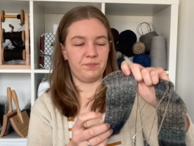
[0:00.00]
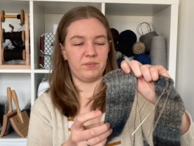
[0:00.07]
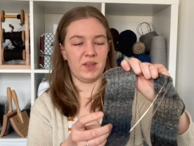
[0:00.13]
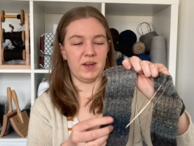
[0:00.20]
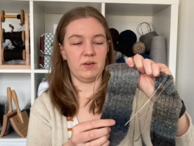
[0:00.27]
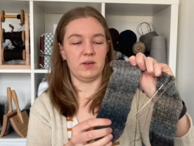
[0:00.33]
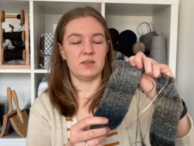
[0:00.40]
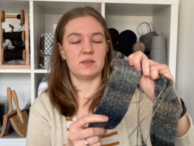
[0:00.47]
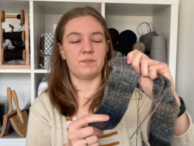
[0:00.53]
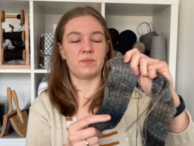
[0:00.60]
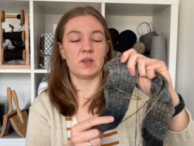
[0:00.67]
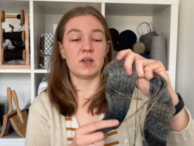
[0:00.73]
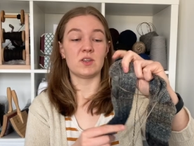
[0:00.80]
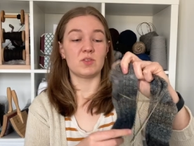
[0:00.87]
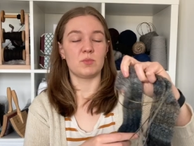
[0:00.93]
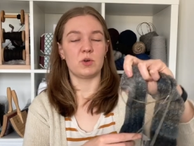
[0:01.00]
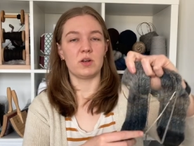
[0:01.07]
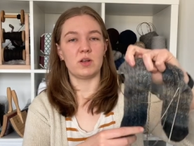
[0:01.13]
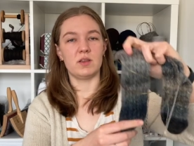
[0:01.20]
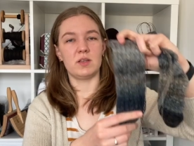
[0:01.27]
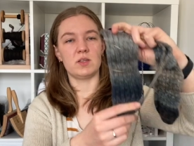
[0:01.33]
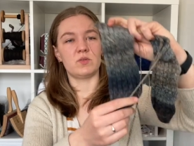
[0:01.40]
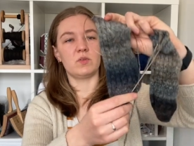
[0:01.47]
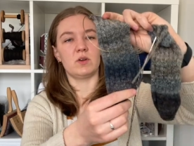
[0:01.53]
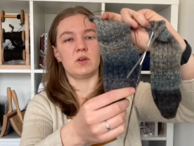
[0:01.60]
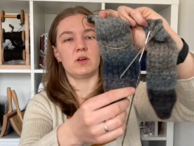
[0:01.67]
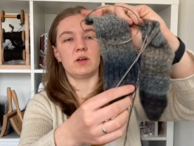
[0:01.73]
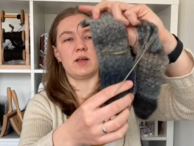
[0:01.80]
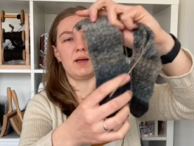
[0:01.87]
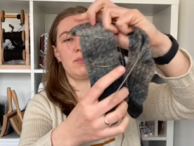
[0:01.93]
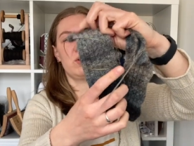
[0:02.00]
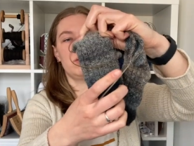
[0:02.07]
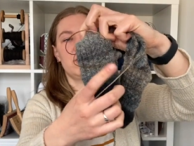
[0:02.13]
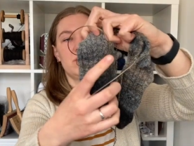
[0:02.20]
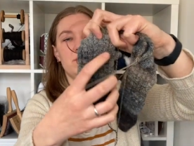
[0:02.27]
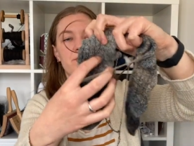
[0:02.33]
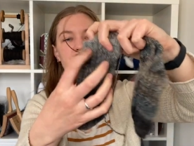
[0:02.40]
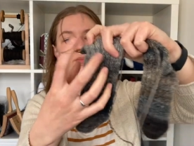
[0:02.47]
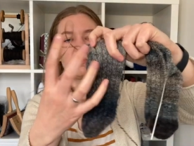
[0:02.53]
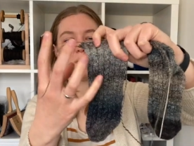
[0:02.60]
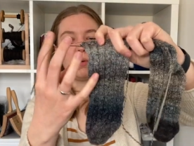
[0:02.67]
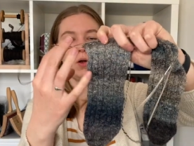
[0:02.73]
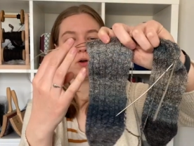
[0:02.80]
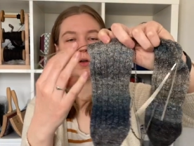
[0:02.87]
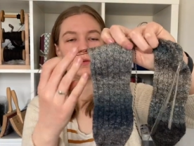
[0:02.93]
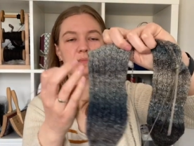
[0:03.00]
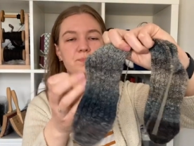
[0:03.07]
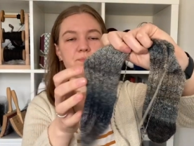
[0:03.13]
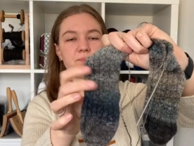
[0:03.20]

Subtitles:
Anyways, so I'm working on these for Cameron, my partner.